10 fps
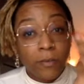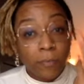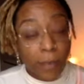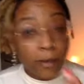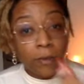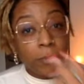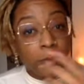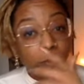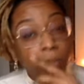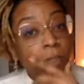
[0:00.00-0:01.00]
pattern
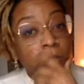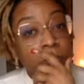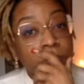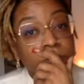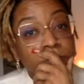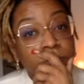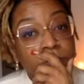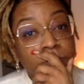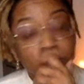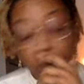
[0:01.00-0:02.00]
between the two of you.
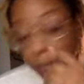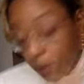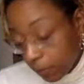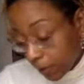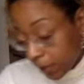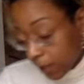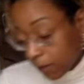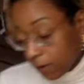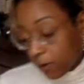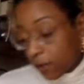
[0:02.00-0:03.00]
It may have been a lot
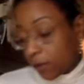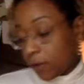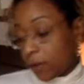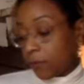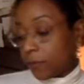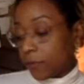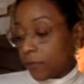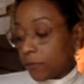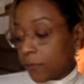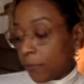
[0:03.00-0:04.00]
of on and
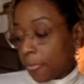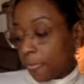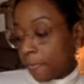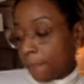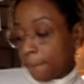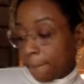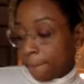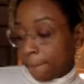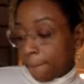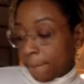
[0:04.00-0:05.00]
off.
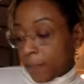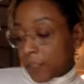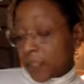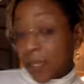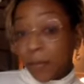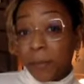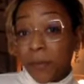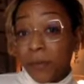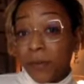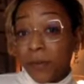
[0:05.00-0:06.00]
It's time to
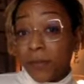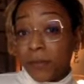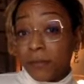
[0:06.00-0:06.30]
move on.